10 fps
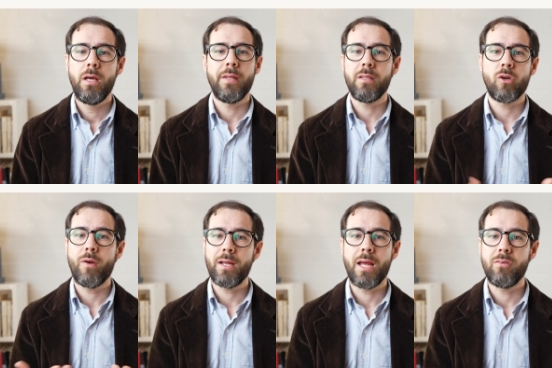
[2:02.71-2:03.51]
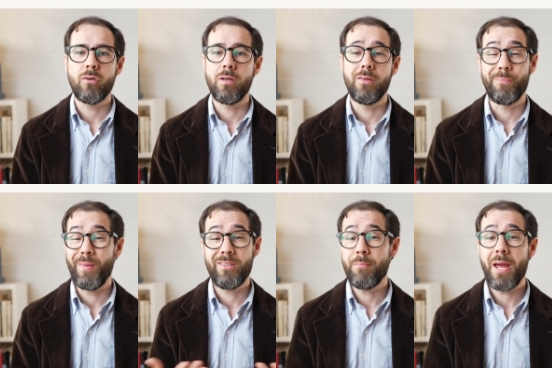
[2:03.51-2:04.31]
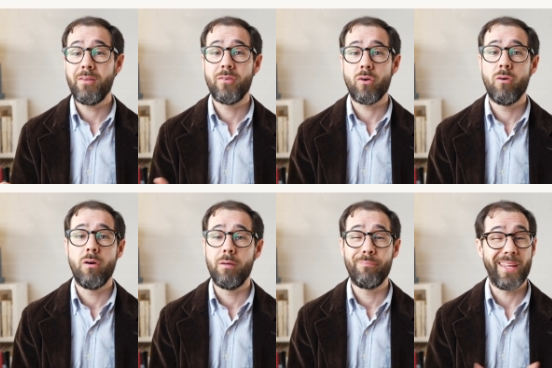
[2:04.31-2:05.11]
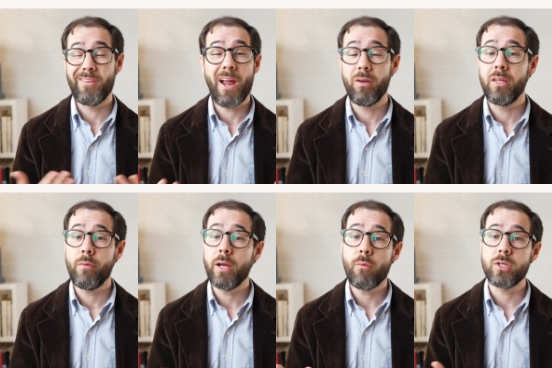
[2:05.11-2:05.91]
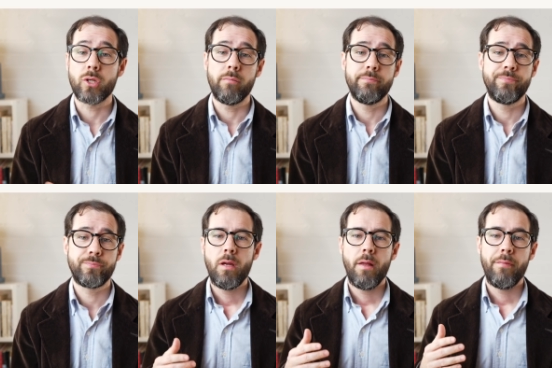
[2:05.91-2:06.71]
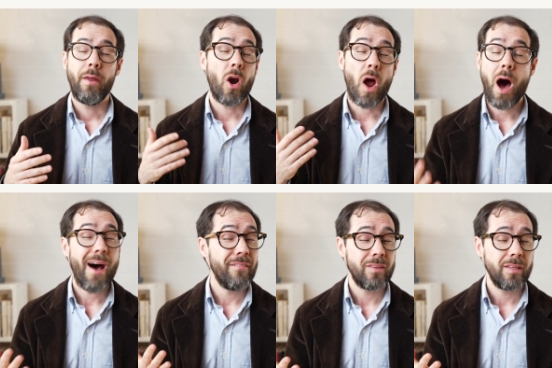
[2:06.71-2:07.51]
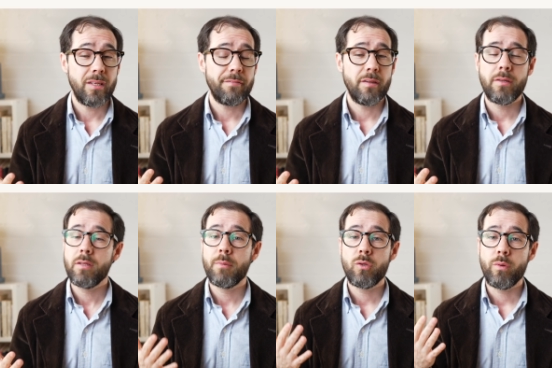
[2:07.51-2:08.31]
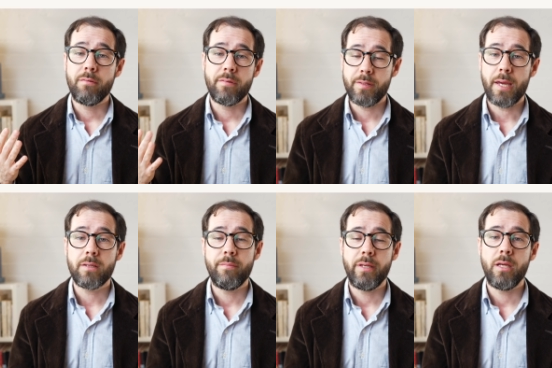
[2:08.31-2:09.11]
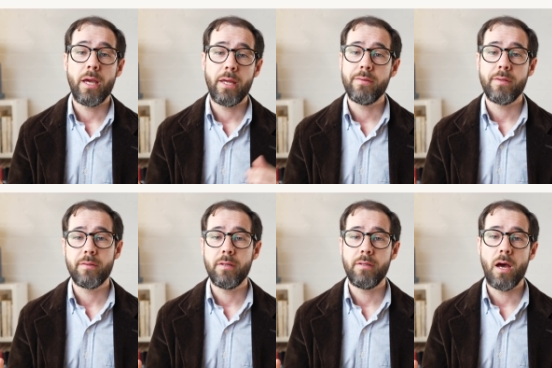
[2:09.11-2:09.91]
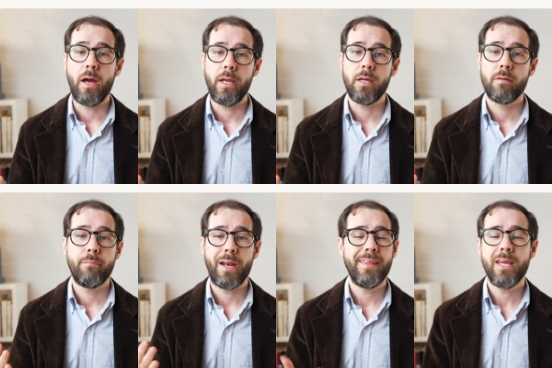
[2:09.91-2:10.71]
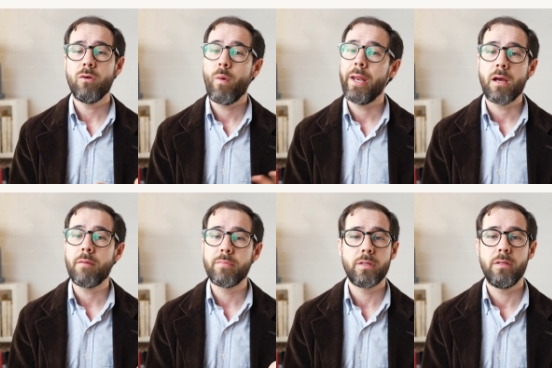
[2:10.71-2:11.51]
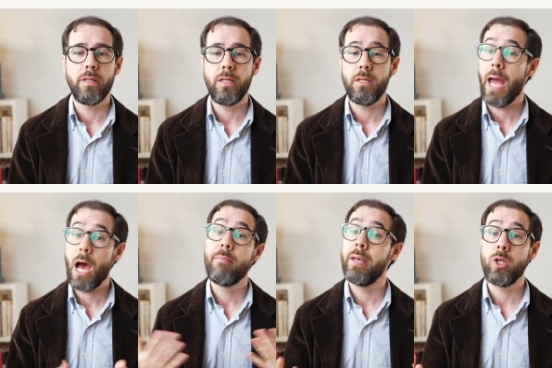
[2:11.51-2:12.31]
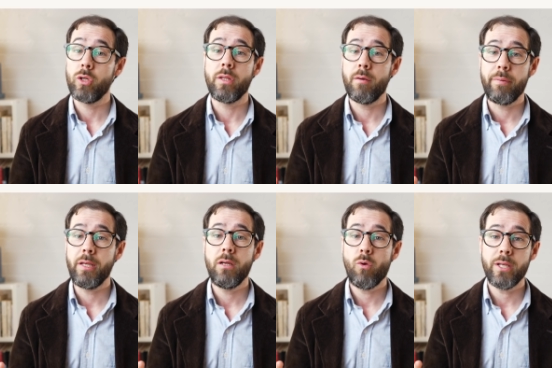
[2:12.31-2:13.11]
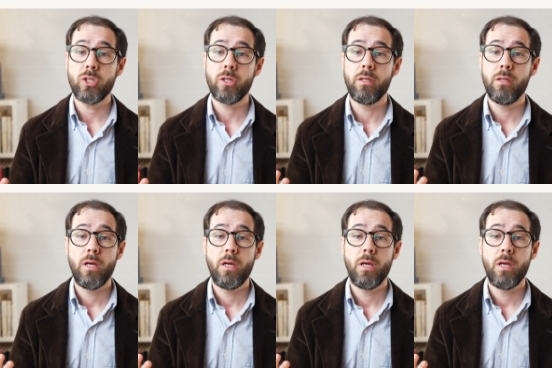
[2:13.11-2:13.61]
I think the correct answer is, it depends, or that's not really the right question. There are obviously differences between vasectomy and assisted dying, but I think when it comes to the how many should there be question,